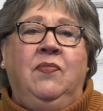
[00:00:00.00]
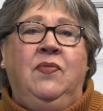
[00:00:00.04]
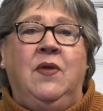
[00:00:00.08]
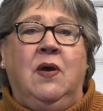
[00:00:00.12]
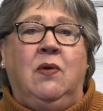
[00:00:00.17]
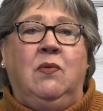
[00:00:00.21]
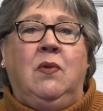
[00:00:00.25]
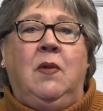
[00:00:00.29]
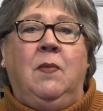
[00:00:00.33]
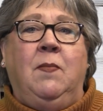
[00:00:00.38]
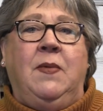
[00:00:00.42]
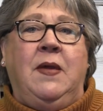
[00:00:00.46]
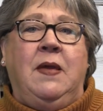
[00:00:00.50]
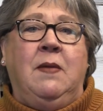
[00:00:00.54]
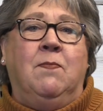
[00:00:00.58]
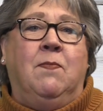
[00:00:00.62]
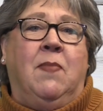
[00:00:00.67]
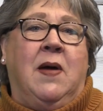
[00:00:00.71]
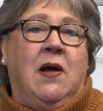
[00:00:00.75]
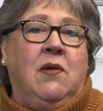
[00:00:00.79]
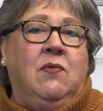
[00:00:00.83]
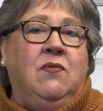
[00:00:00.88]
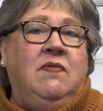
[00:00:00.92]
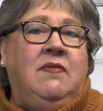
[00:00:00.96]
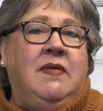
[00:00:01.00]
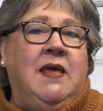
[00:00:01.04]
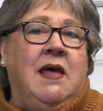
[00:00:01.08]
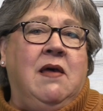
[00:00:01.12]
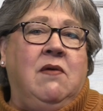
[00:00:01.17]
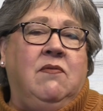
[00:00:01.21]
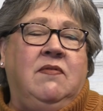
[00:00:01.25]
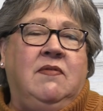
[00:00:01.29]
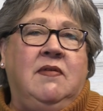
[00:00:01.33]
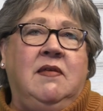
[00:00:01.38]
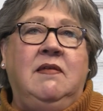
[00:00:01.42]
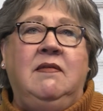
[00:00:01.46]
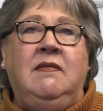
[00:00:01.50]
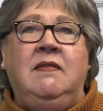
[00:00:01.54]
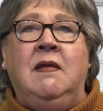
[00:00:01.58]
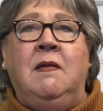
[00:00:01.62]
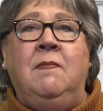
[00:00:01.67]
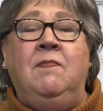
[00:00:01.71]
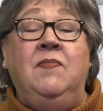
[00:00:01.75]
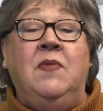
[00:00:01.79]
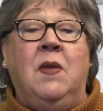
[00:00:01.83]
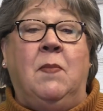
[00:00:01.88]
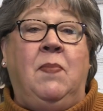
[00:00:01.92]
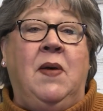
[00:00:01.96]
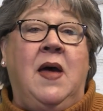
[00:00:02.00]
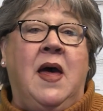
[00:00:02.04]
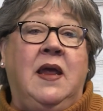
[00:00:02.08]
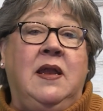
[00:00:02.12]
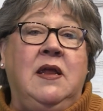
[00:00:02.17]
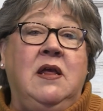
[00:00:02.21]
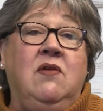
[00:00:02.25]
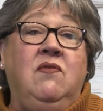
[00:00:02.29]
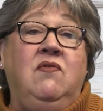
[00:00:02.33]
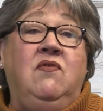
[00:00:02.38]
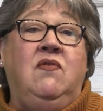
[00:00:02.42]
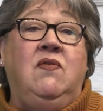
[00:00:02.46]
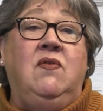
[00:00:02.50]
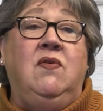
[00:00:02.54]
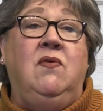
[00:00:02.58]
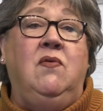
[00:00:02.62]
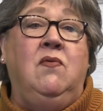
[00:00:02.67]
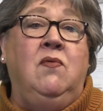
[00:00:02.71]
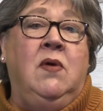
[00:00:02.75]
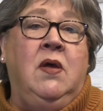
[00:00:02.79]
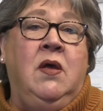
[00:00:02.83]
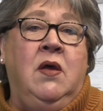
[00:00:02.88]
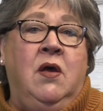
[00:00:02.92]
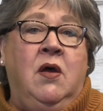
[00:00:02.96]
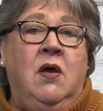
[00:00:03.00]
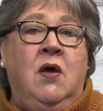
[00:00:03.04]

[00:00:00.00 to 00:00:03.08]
There will be bounce houses, a petting zoo,